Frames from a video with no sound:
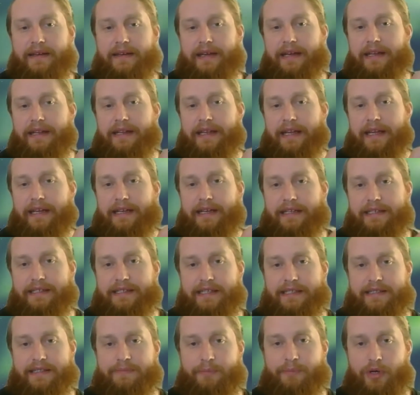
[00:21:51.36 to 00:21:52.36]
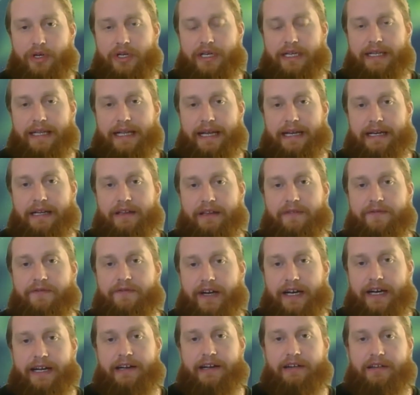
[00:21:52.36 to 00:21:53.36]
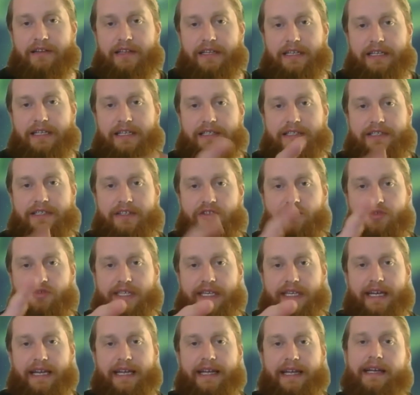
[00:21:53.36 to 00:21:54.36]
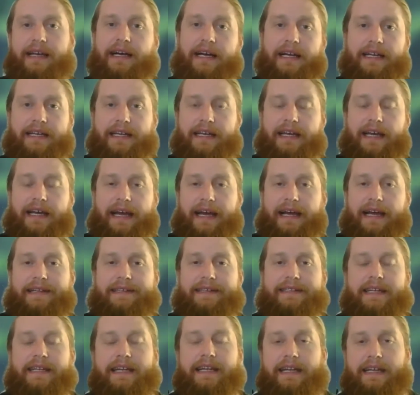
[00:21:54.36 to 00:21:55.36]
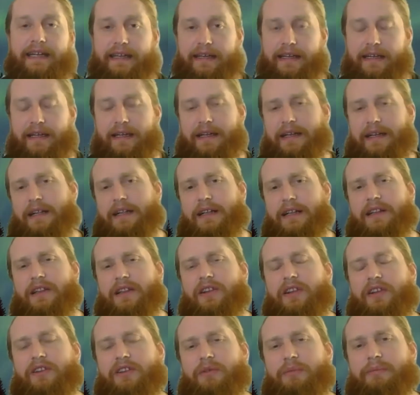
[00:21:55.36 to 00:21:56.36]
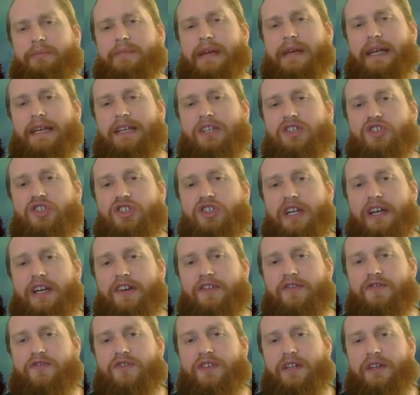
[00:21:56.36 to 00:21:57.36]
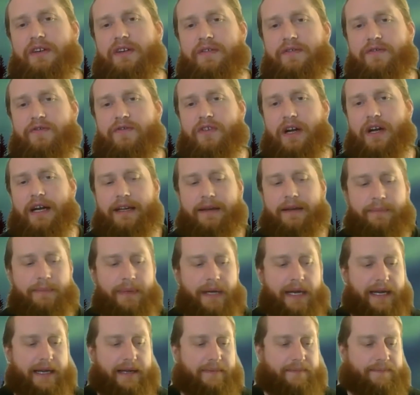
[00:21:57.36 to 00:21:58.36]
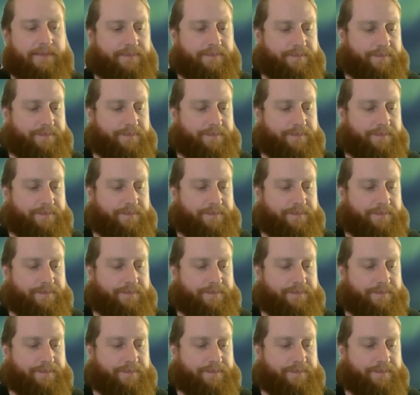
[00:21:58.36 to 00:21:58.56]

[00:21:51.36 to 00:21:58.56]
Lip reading: and then he's just putting that on the fire, and then he's using it kind of as a little makeshift frying pan.